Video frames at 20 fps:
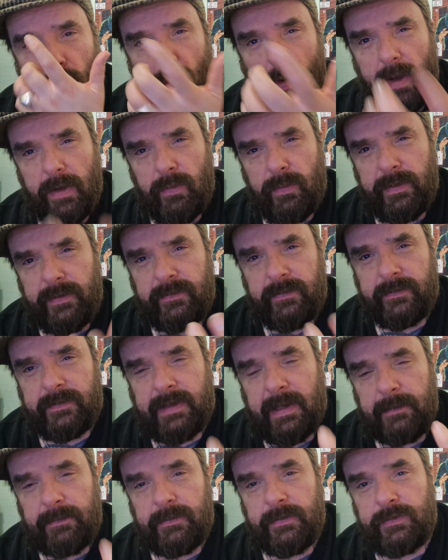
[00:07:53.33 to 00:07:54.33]
why do we
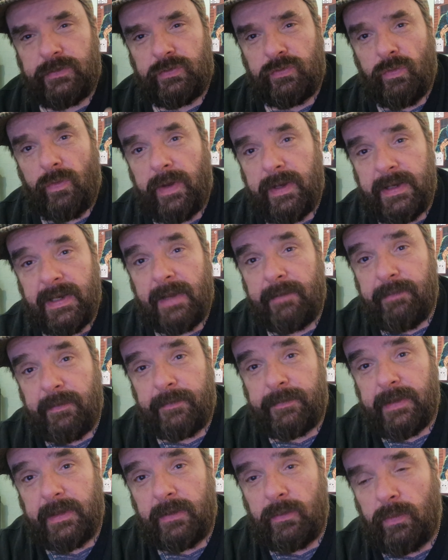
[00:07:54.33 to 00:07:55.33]
just keep destroying
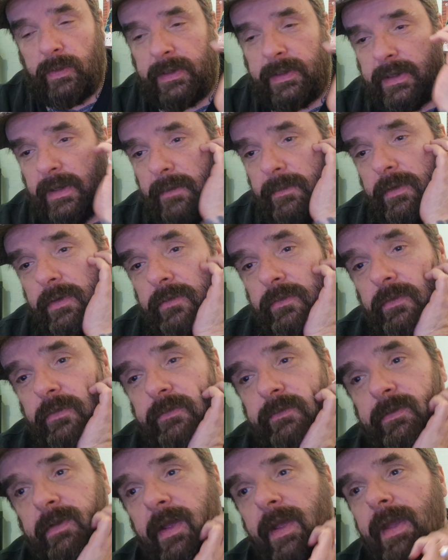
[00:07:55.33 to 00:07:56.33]
everything we come
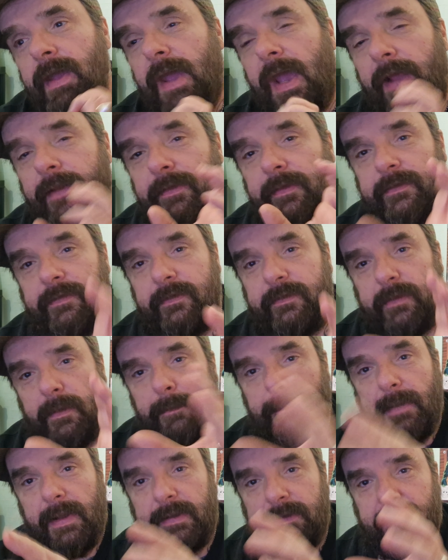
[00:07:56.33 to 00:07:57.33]
across and this is the
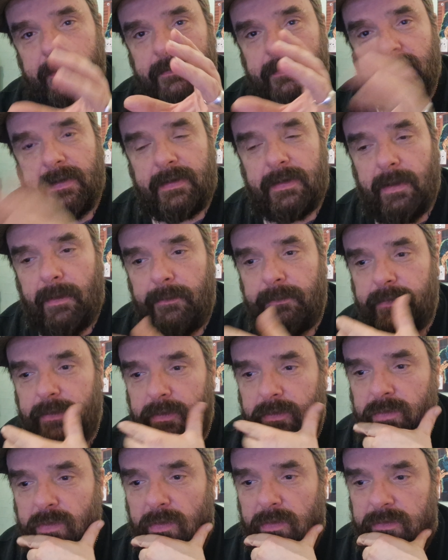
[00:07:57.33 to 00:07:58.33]
message that comes
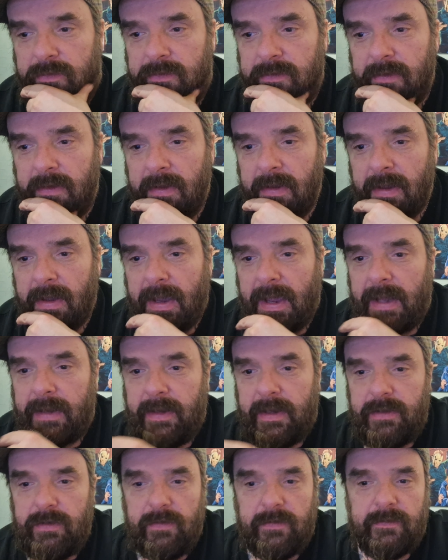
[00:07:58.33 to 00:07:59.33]
across
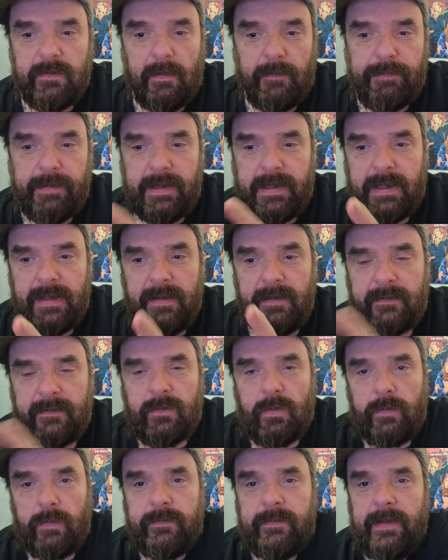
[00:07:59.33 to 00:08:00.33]
and then you start thinking
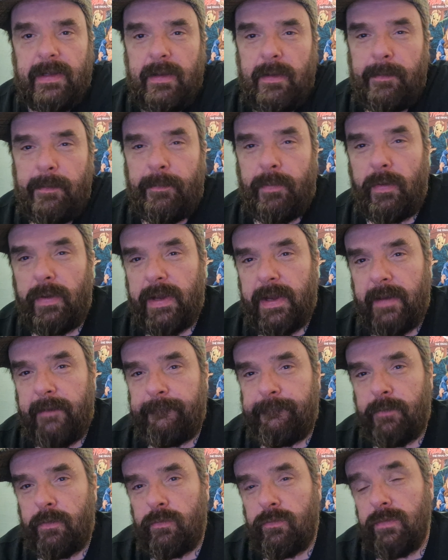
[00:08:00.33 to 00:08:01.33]
godzilla put here
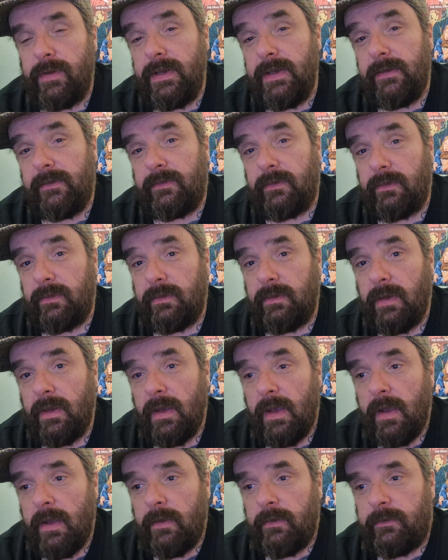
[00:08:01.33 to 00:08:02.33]
for a reason
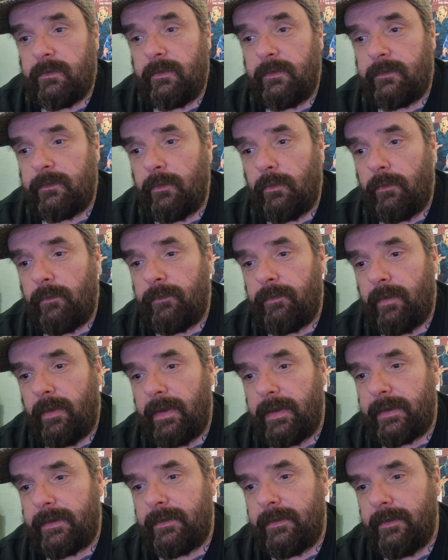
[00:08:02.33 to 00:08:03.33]
to sort of
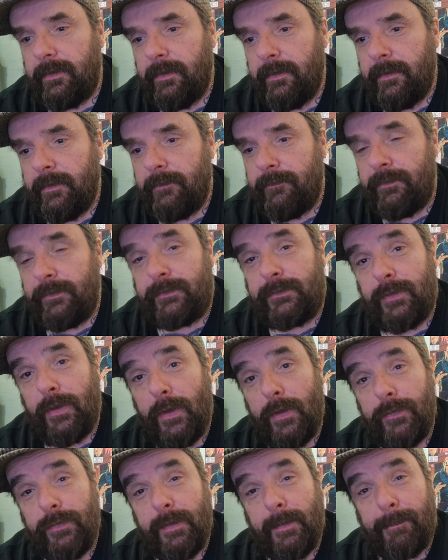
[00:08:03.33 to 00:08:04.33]
like
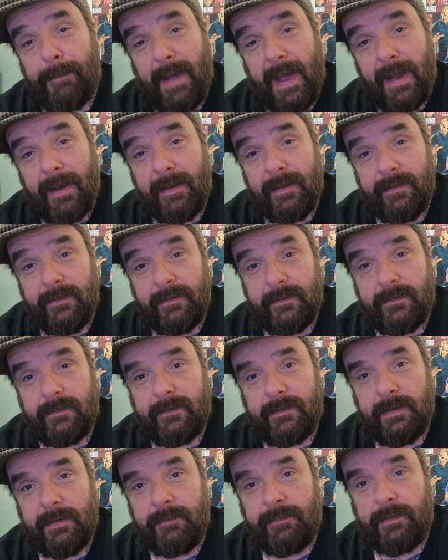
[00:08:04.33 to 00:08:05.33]
return the
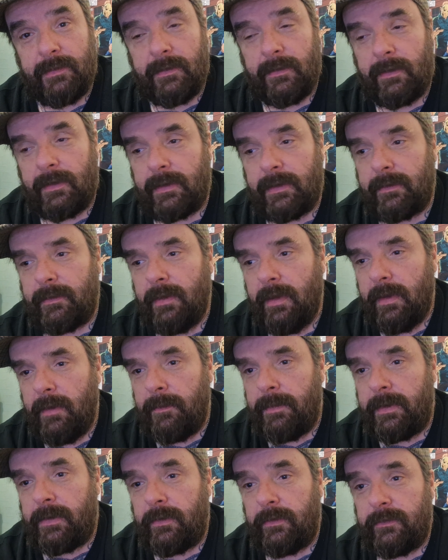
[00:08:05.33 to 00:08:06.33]
balance, if you like,
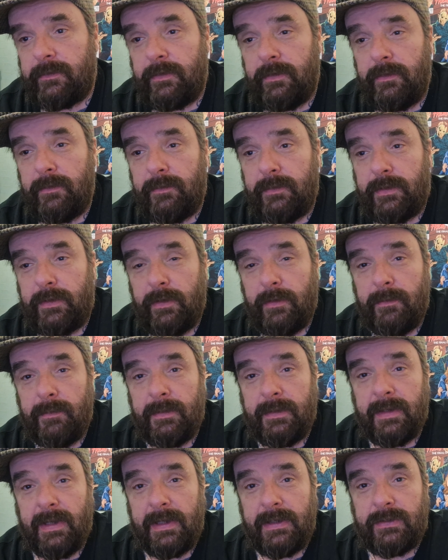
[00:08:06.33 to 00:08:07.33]
because hu
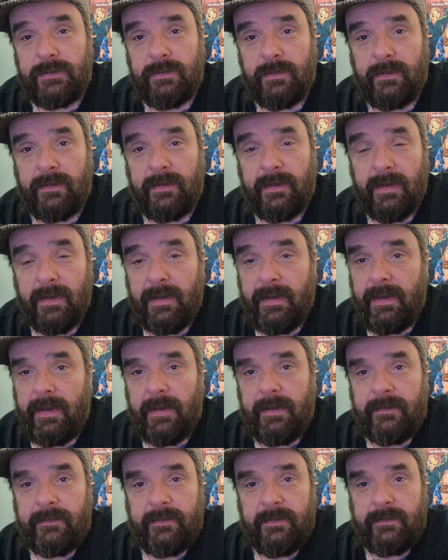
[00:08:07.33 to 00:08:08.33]
human nature
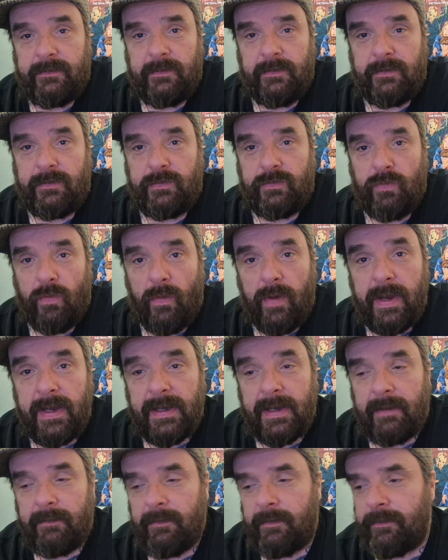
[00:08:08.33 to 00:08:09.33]
is just
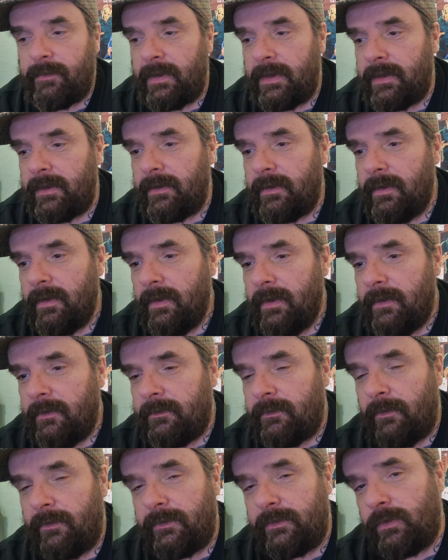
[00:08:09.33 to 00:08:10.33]
destroying everything.
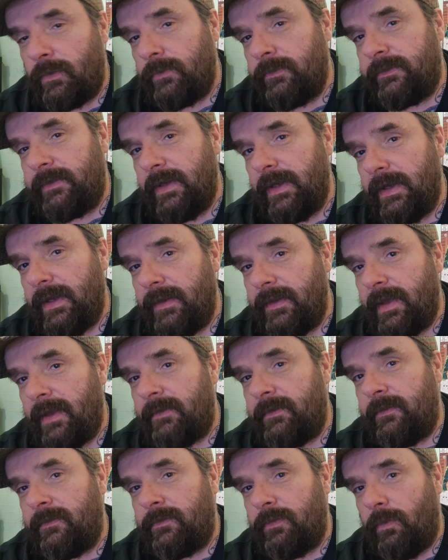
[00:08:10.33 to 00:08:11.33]
So is Godzilla there
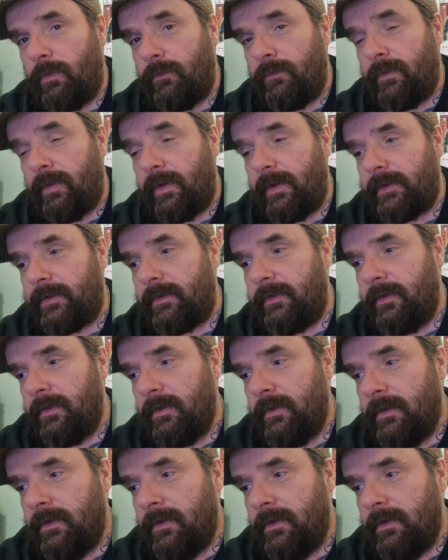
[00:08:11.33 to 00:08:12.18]
to sort of like